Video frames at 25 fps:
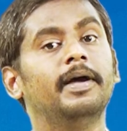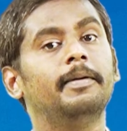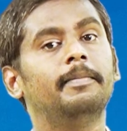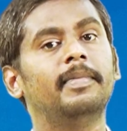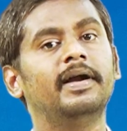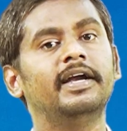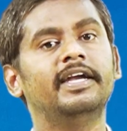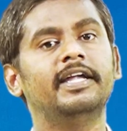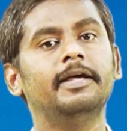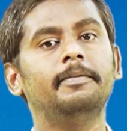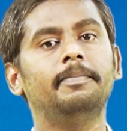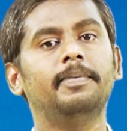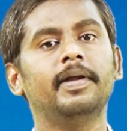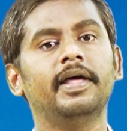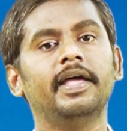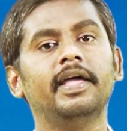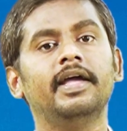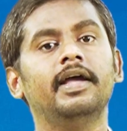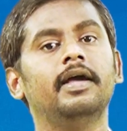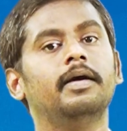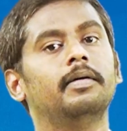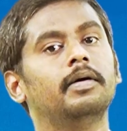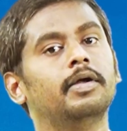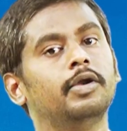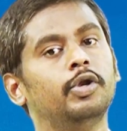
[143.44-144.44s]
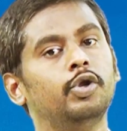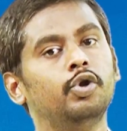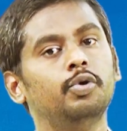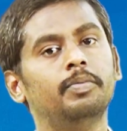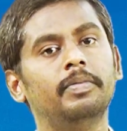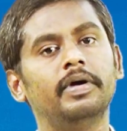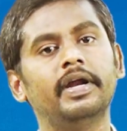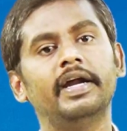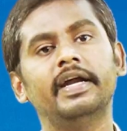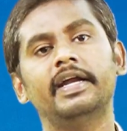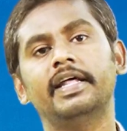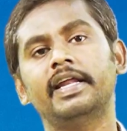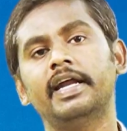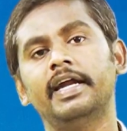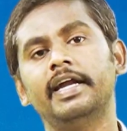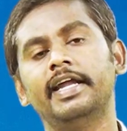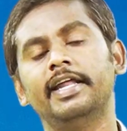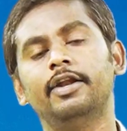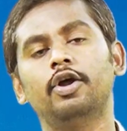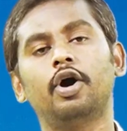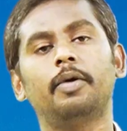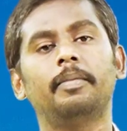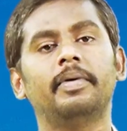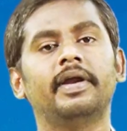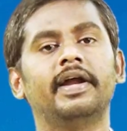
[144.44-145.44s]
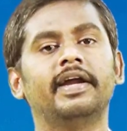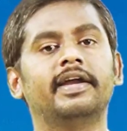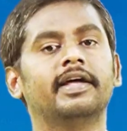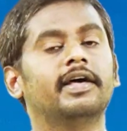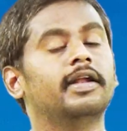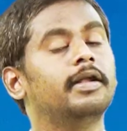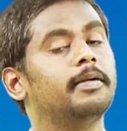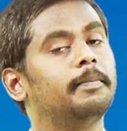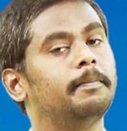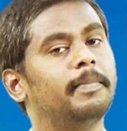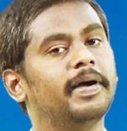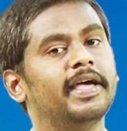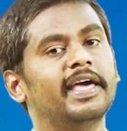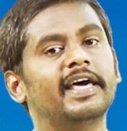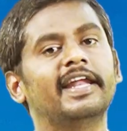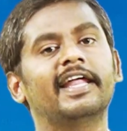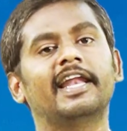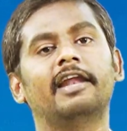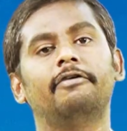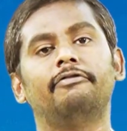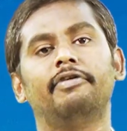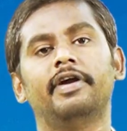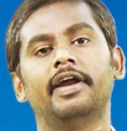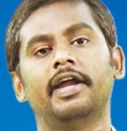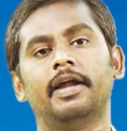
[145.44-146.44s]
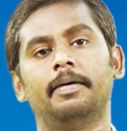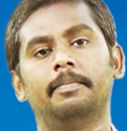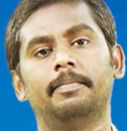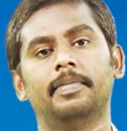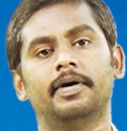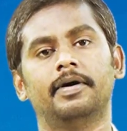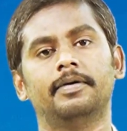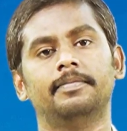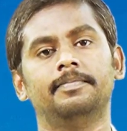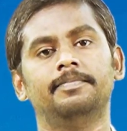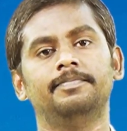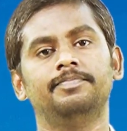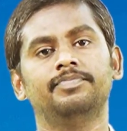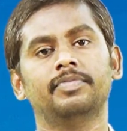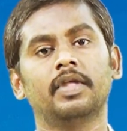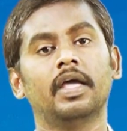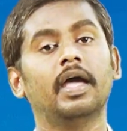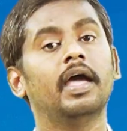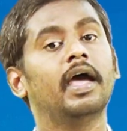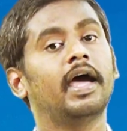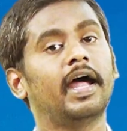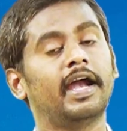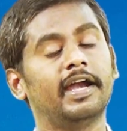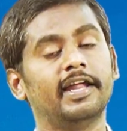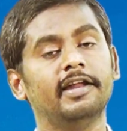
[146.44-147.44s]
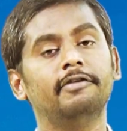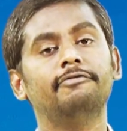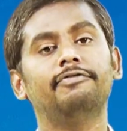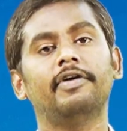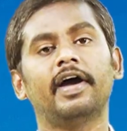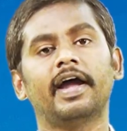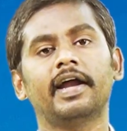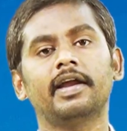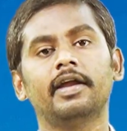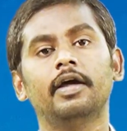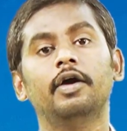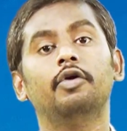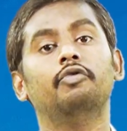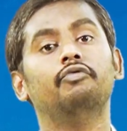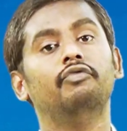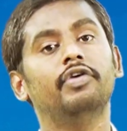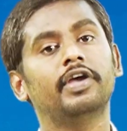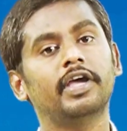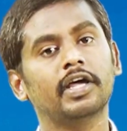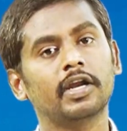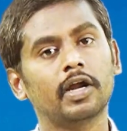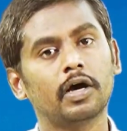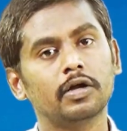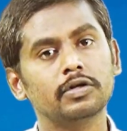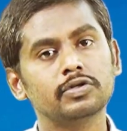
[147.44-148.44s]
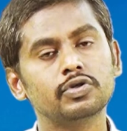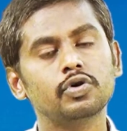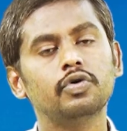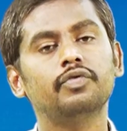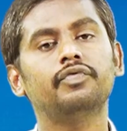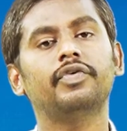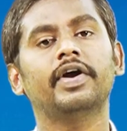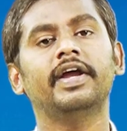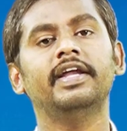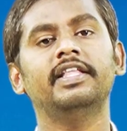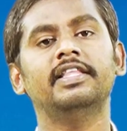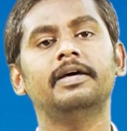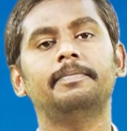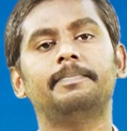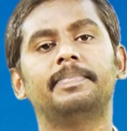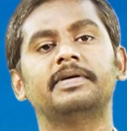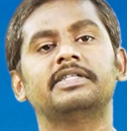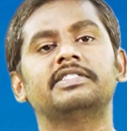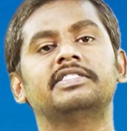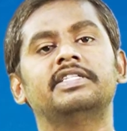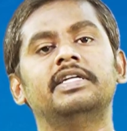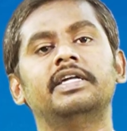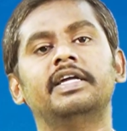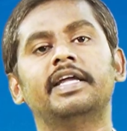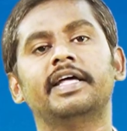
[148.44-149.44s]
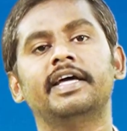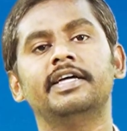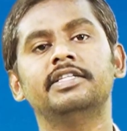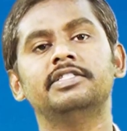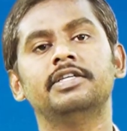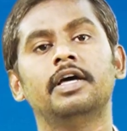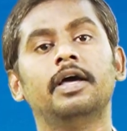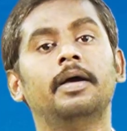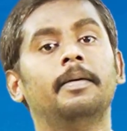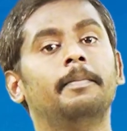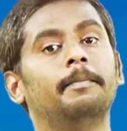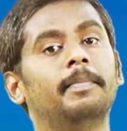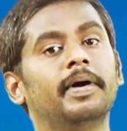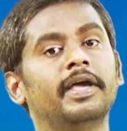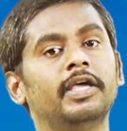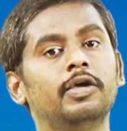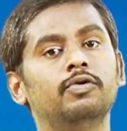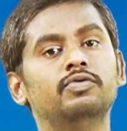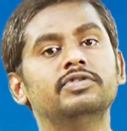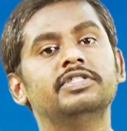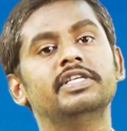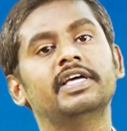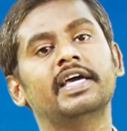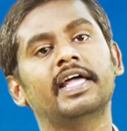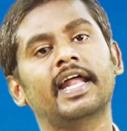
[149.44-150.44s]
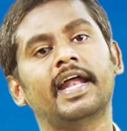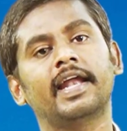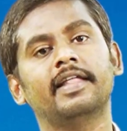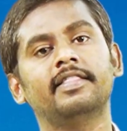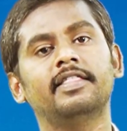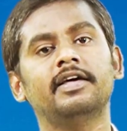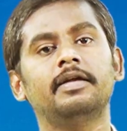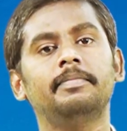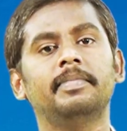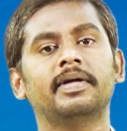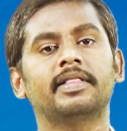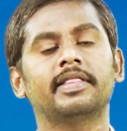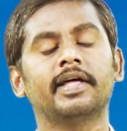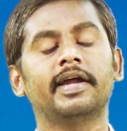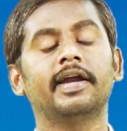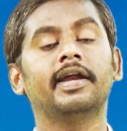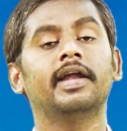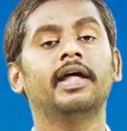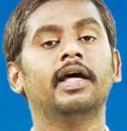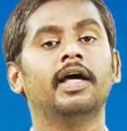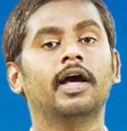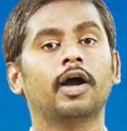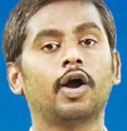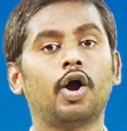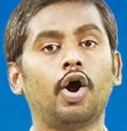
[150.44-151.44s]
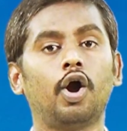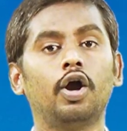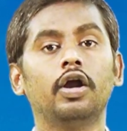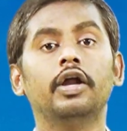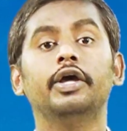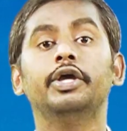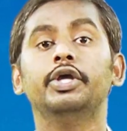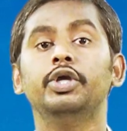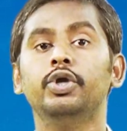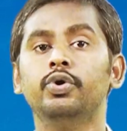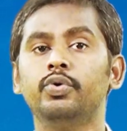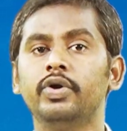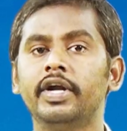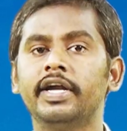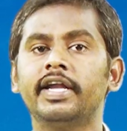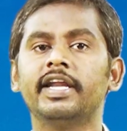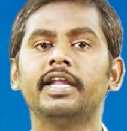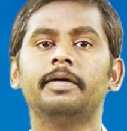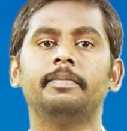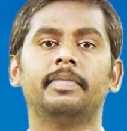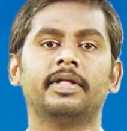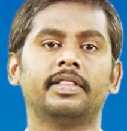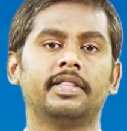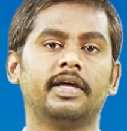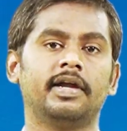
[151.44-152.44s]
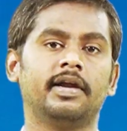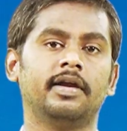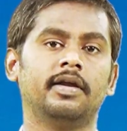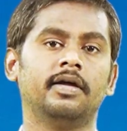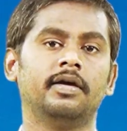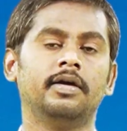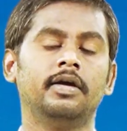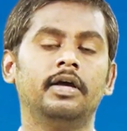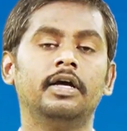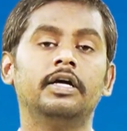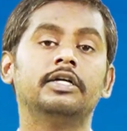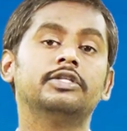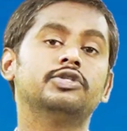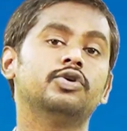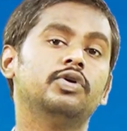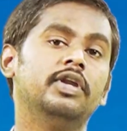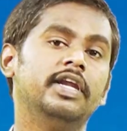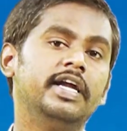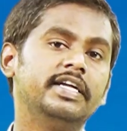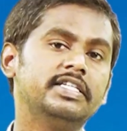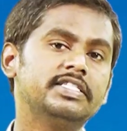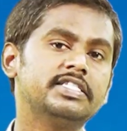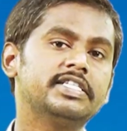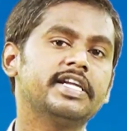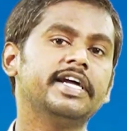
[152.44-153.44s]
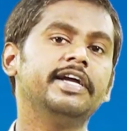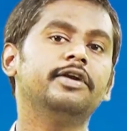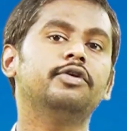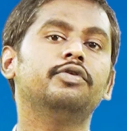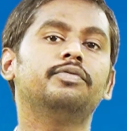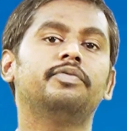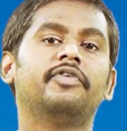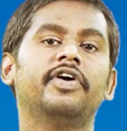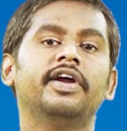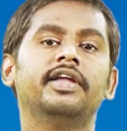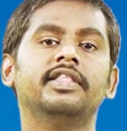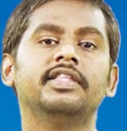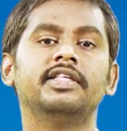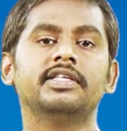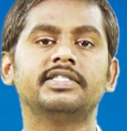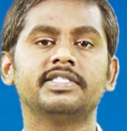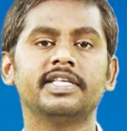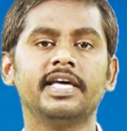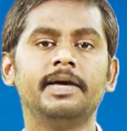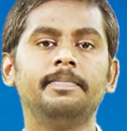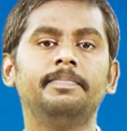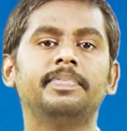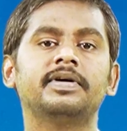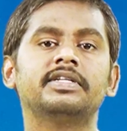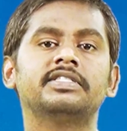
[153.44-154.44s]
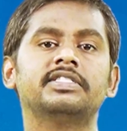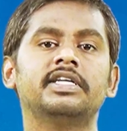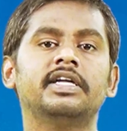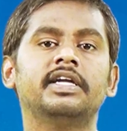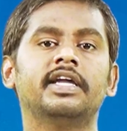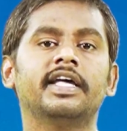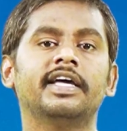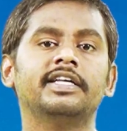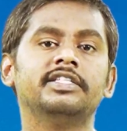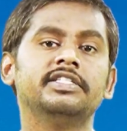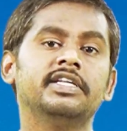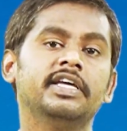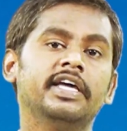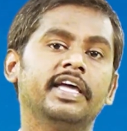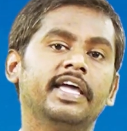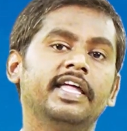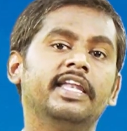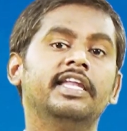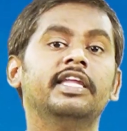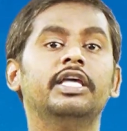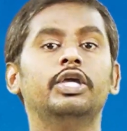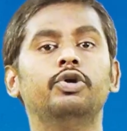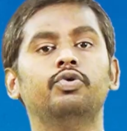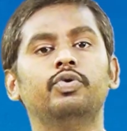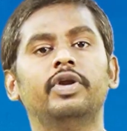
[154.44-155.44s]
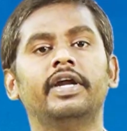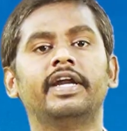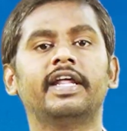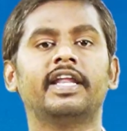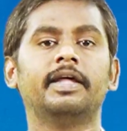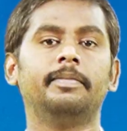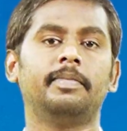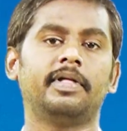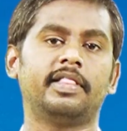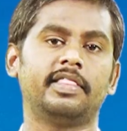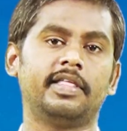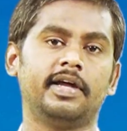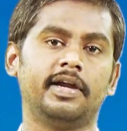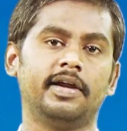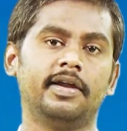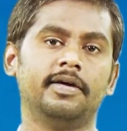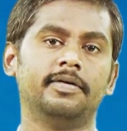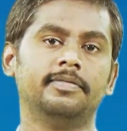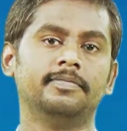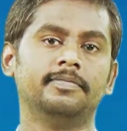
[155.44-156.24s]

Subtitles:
multiplying numerator and denominator by a relevant number. And in fact, we can also find the percentage by using another method called unitary method. So let's try to find the same percentage in unitary method.